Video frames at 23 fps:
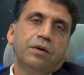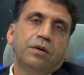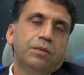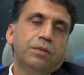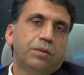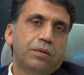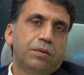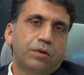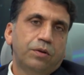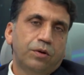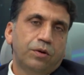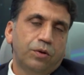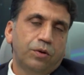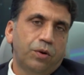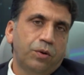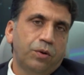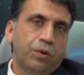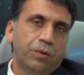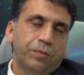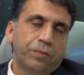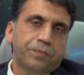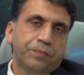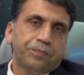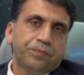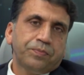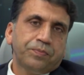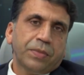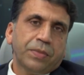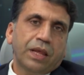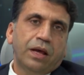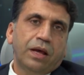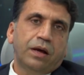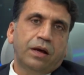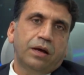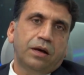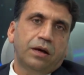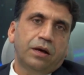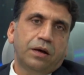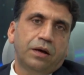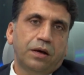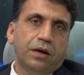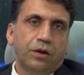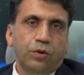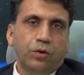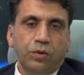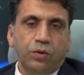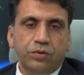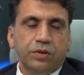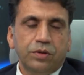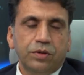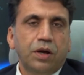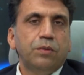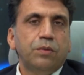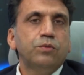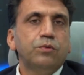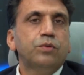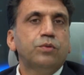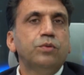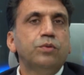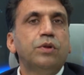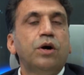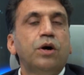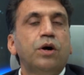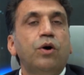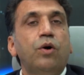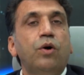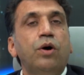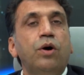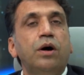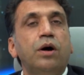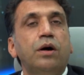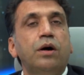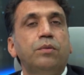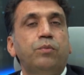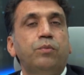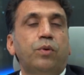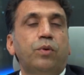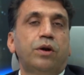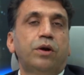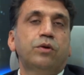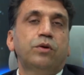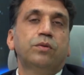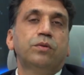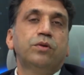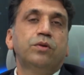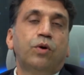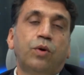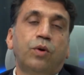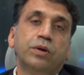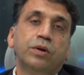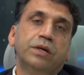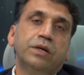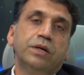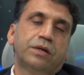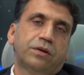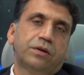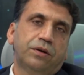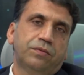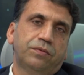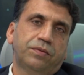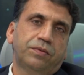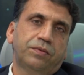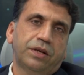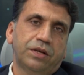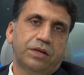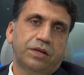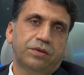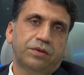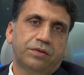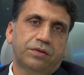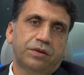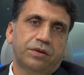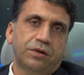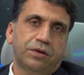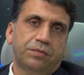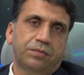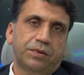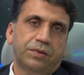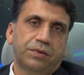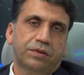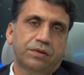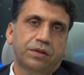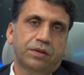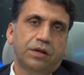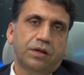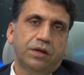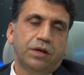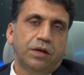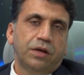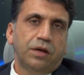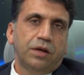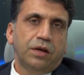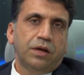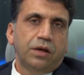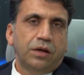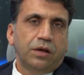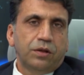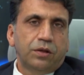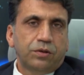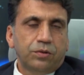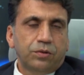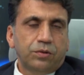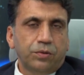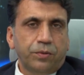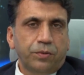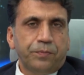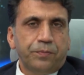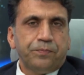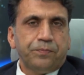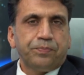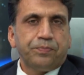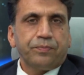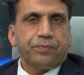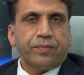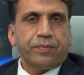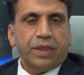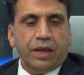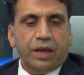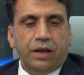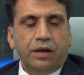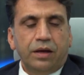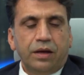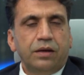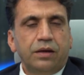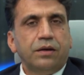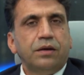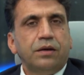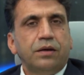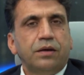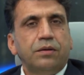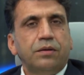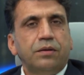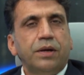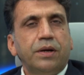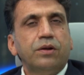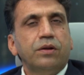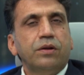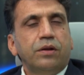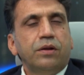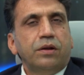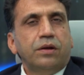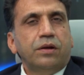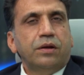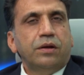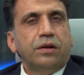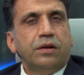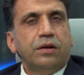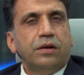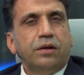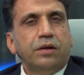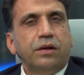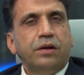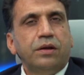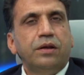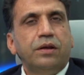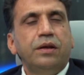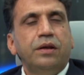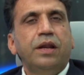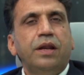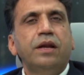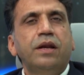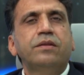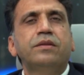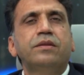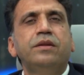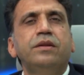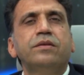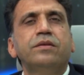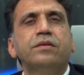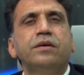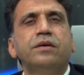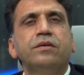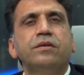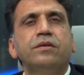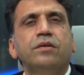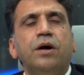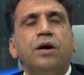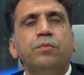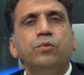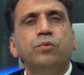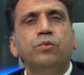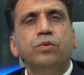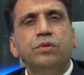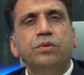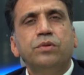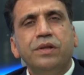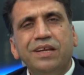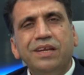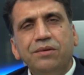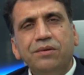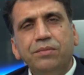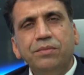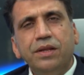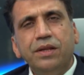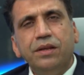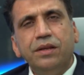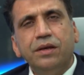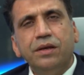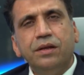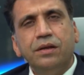Now it comes to the point of the audited financial statements. So but let's discuss up to 3 million.